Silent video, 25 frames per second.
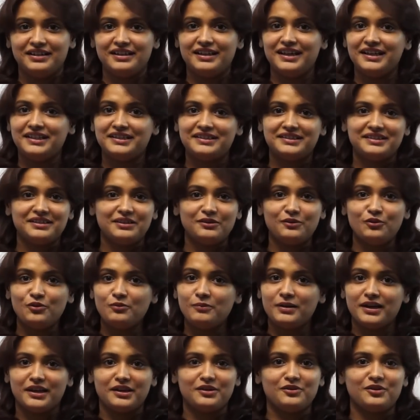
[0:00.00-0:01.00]
Like,
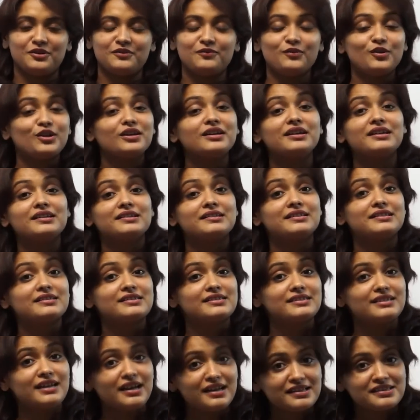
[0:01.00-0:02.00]
oh my god, what a
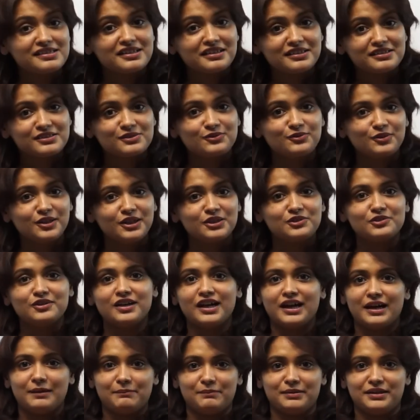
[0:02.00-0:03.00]
disaster is going
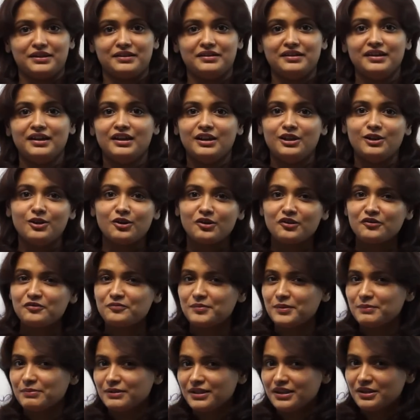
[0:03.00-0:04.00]
to happen. A lot
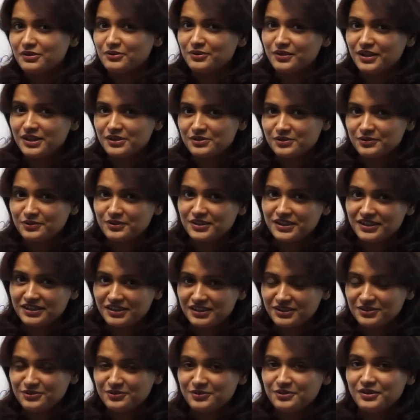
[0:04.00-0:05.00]
of people are going to hear
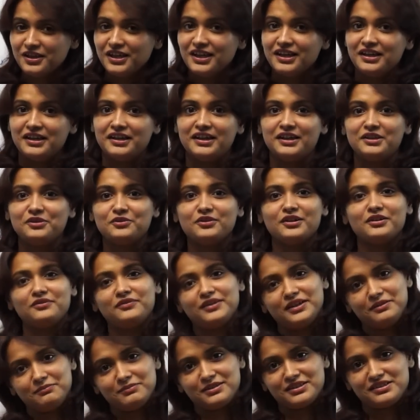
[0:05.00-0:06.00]
you and you are
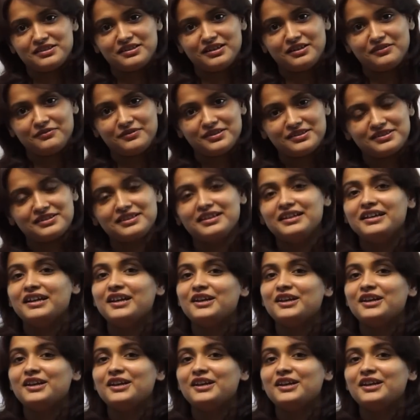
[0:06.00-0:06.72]
very much nervous.